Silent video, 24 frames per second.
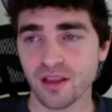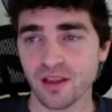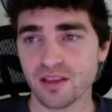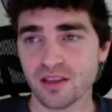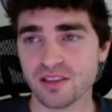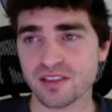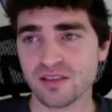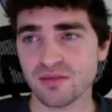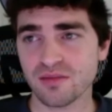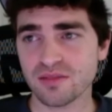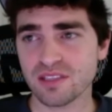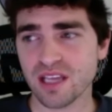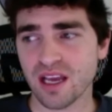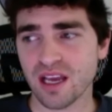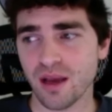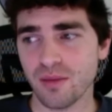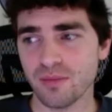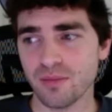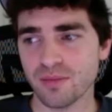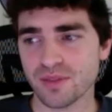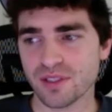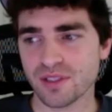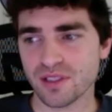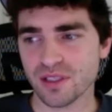
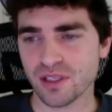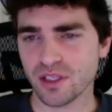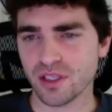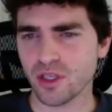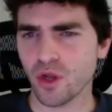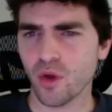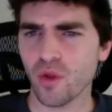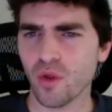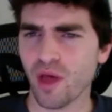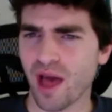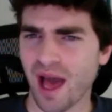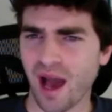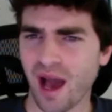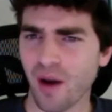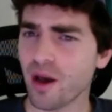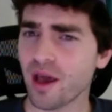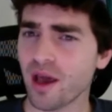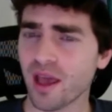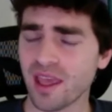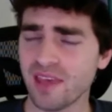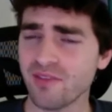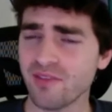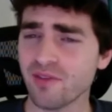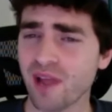sometimes, how I
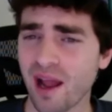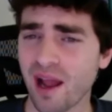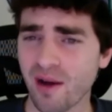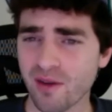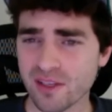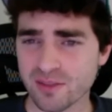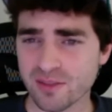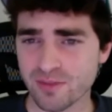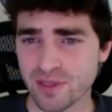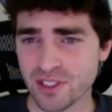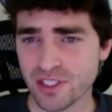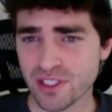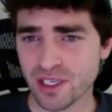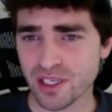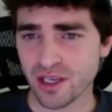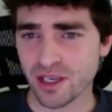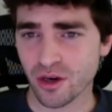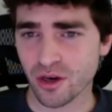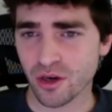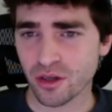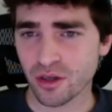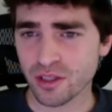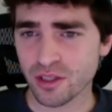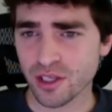was mentioning
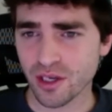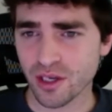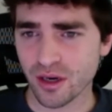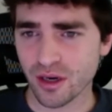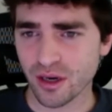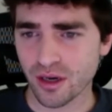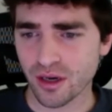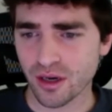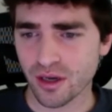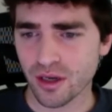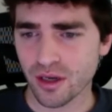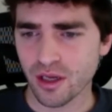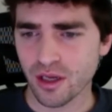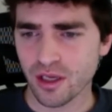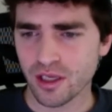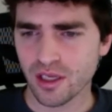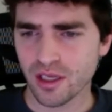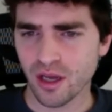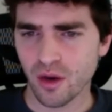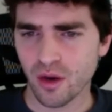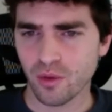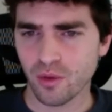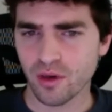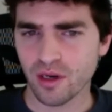earlier,
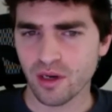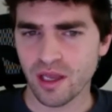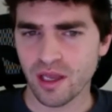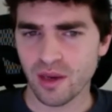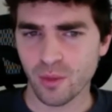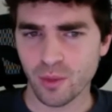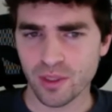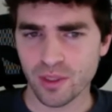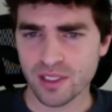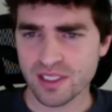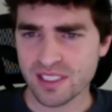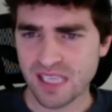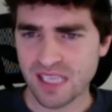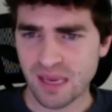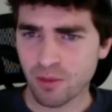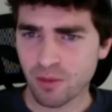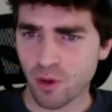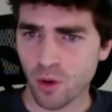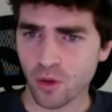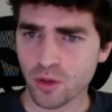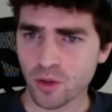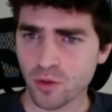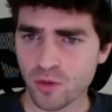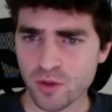when Sam
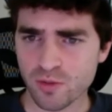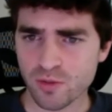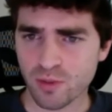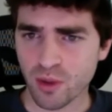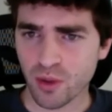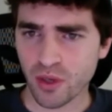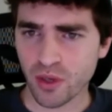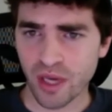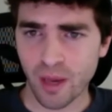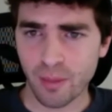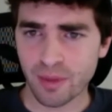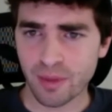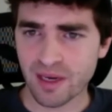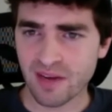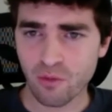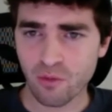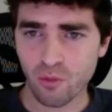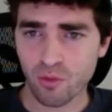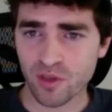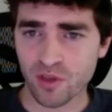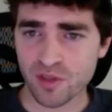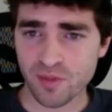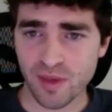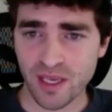Colder was blowing up and
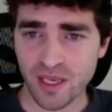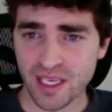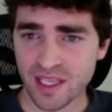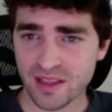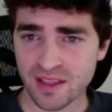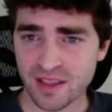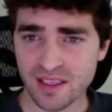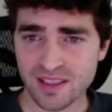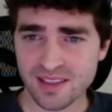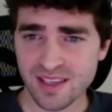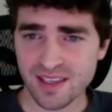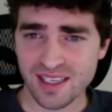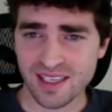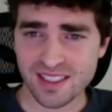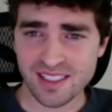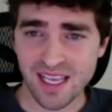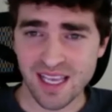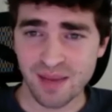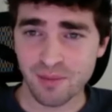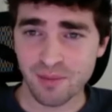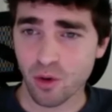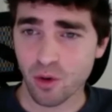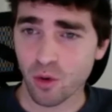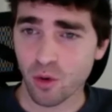everyone was making these like
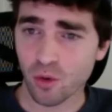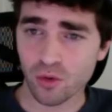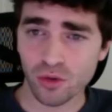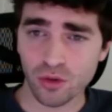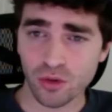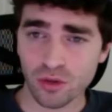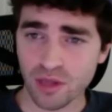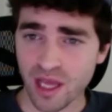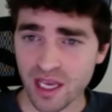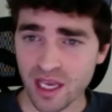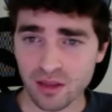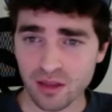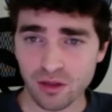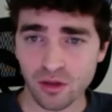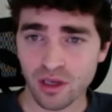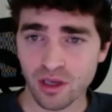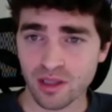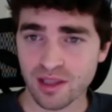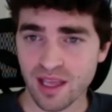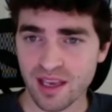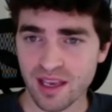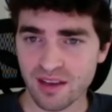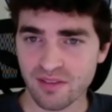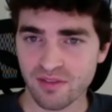Sam Colder like
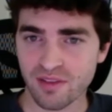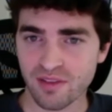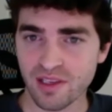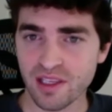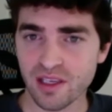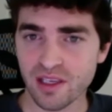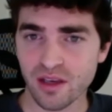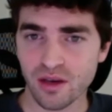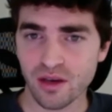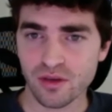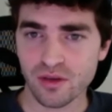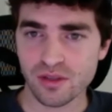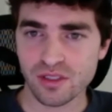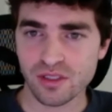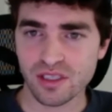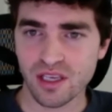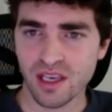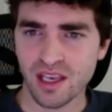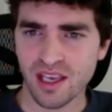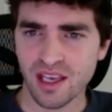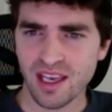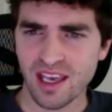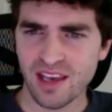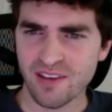lookalike videos,
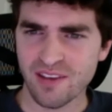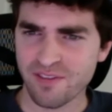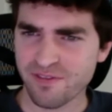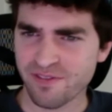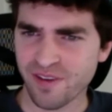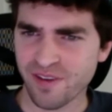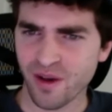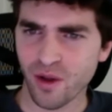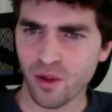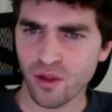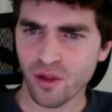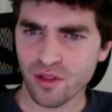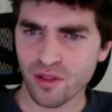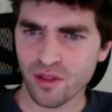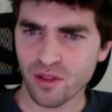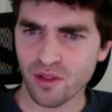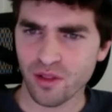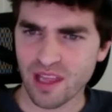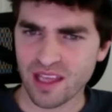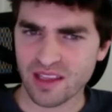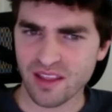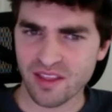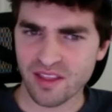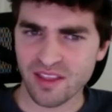it felt like
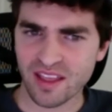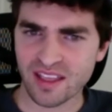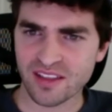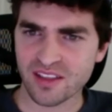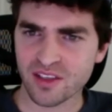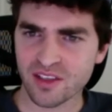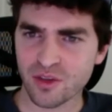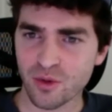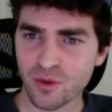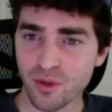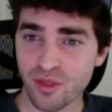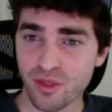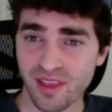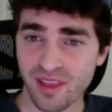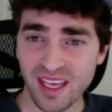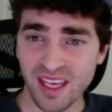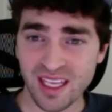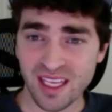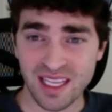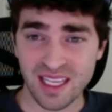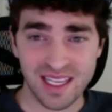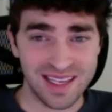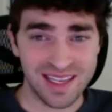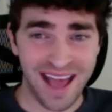the thing to do
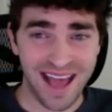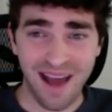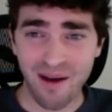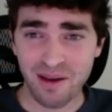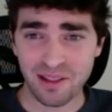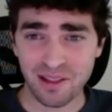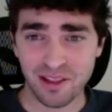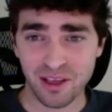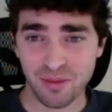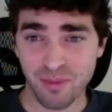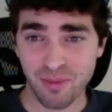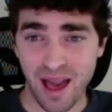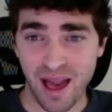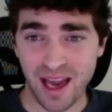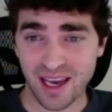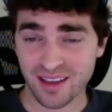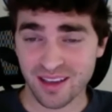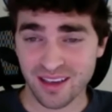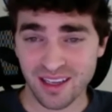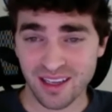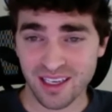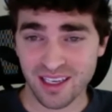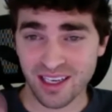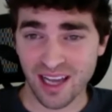then. And now I look back
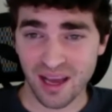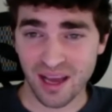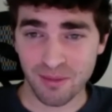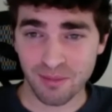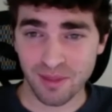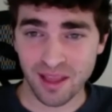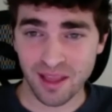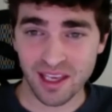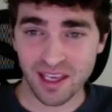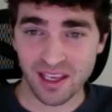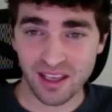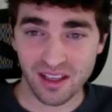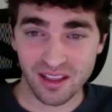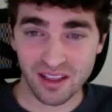at it and I'm like,